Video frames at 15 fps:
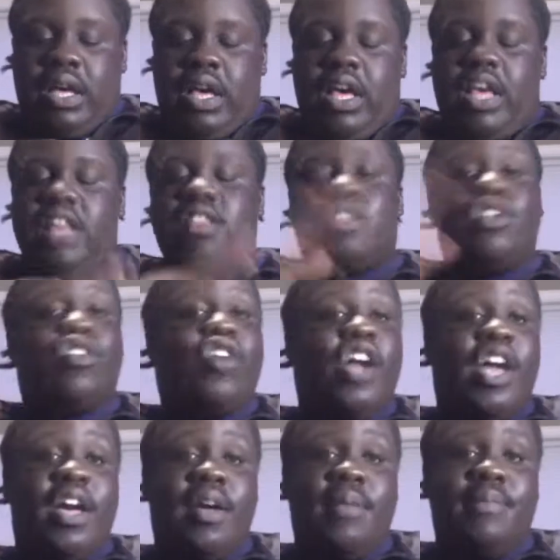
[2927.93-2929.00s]

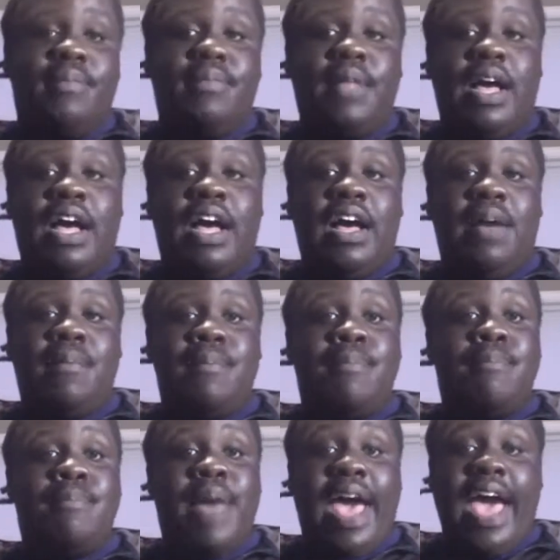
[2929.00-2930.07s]
Instagram
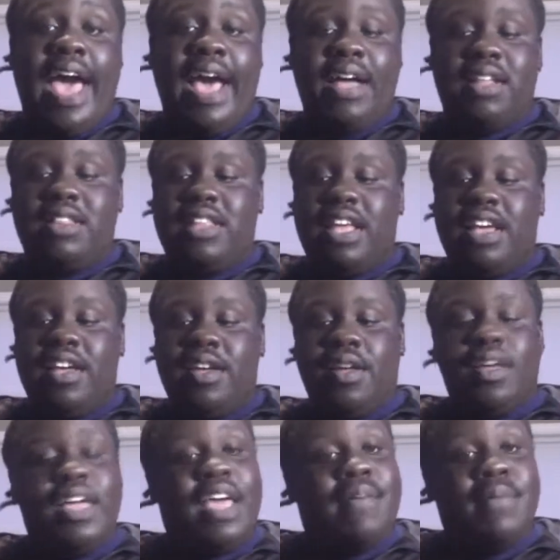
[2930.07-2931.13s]
back. They
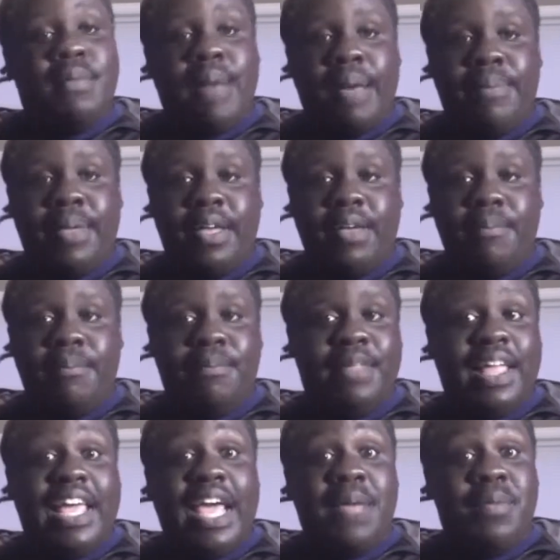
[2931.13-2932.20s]
gave me
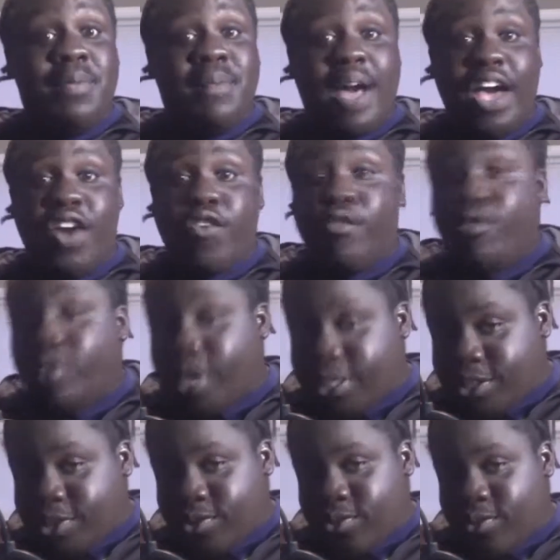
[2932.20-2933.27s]
my
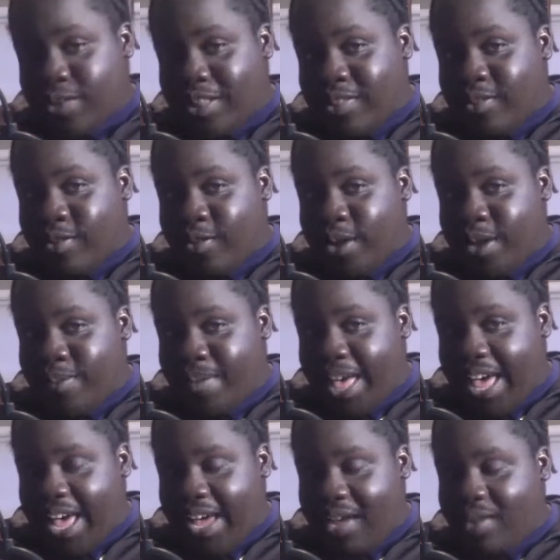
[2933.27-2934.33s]
original Instagram
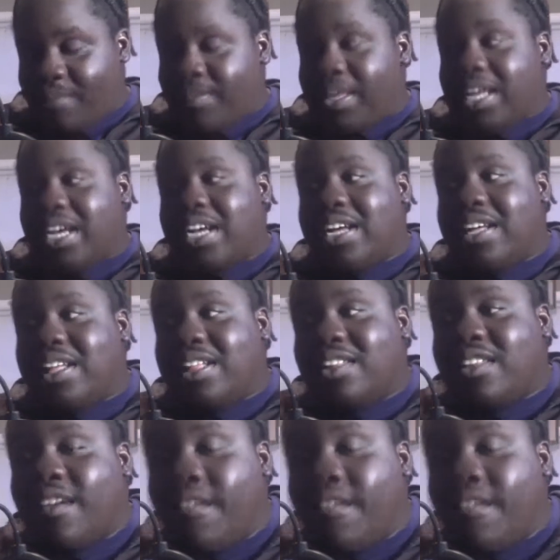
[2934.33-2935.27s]
back because